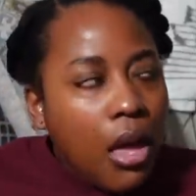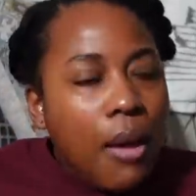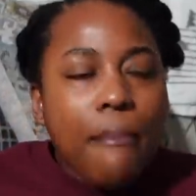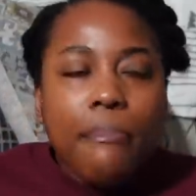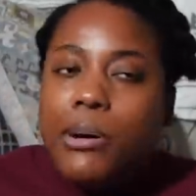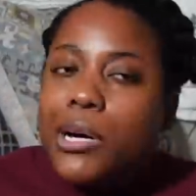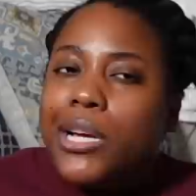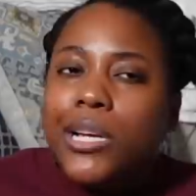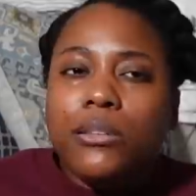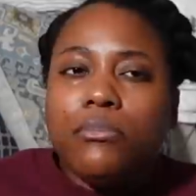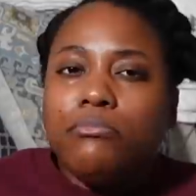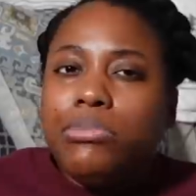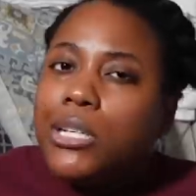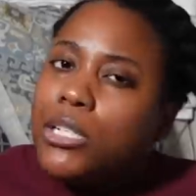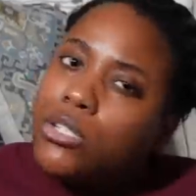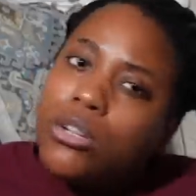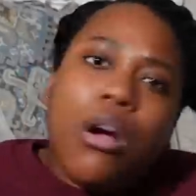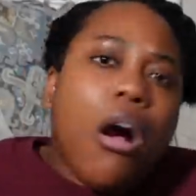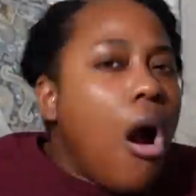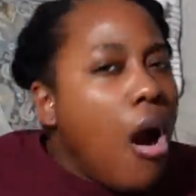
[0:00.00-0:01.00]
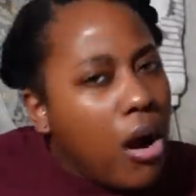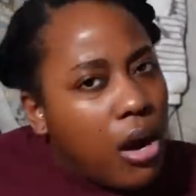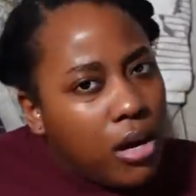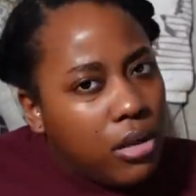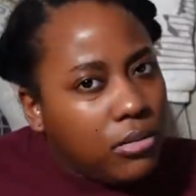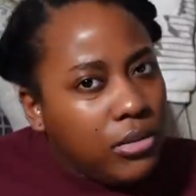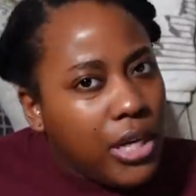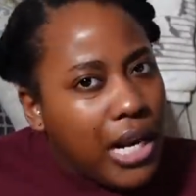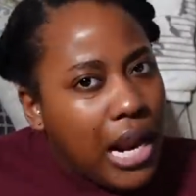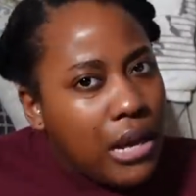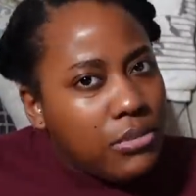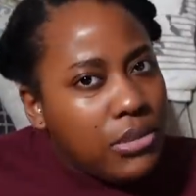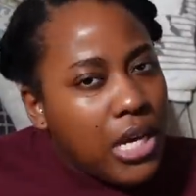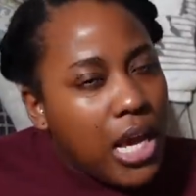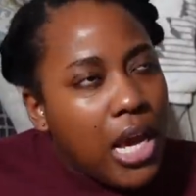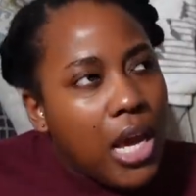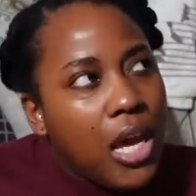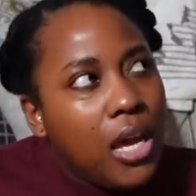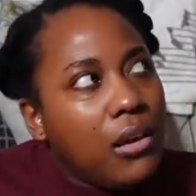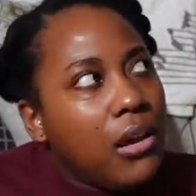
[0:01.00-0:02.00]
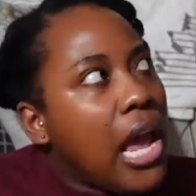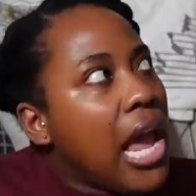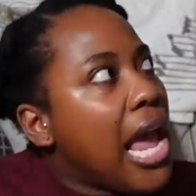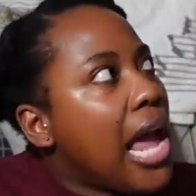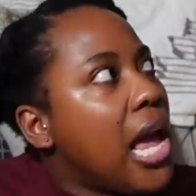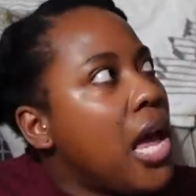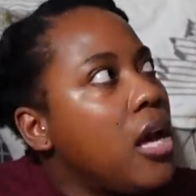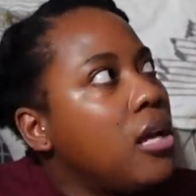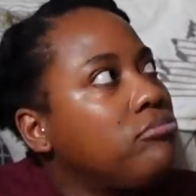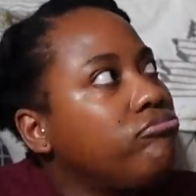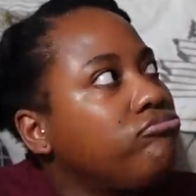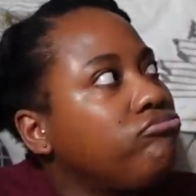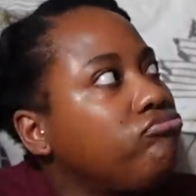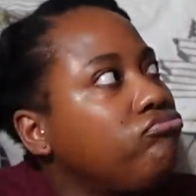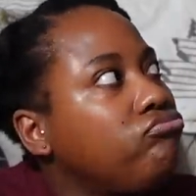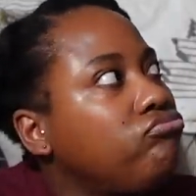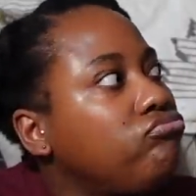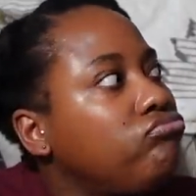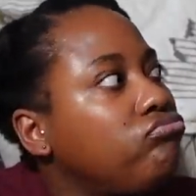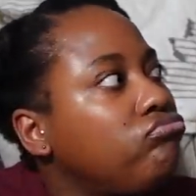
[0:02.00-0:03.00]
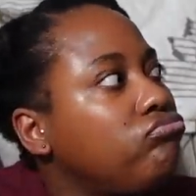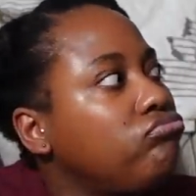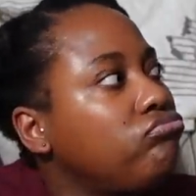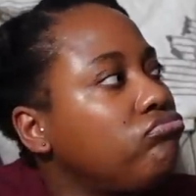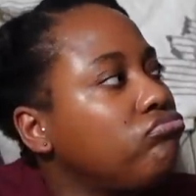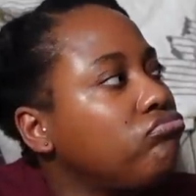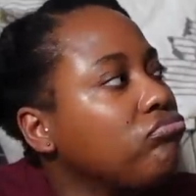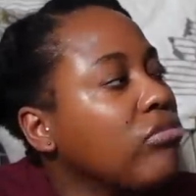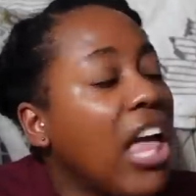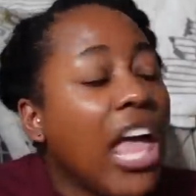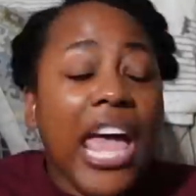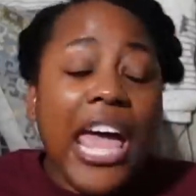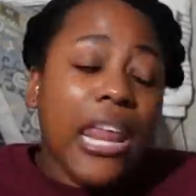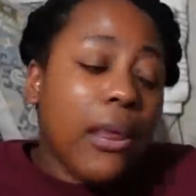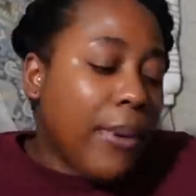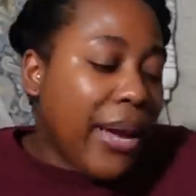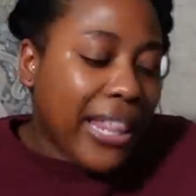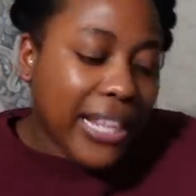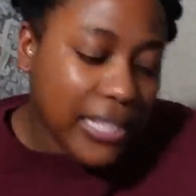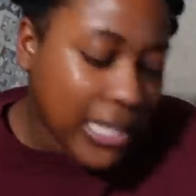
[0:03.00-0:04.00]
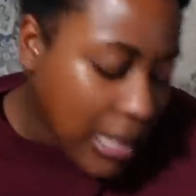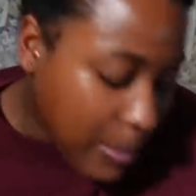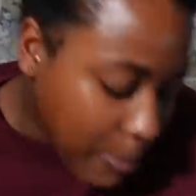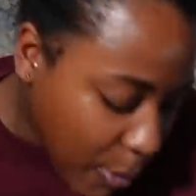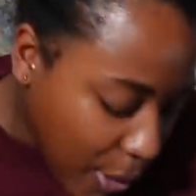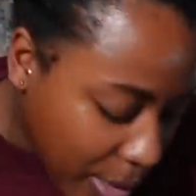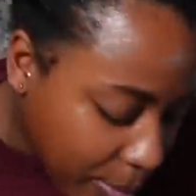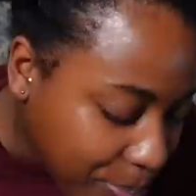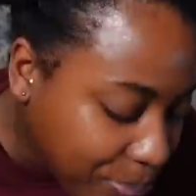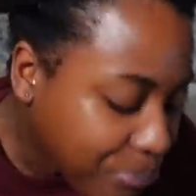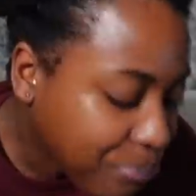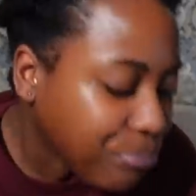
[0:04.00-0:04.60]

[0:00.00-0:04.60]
Book books are art, you know what I'm saying? And anyway, that's not the point.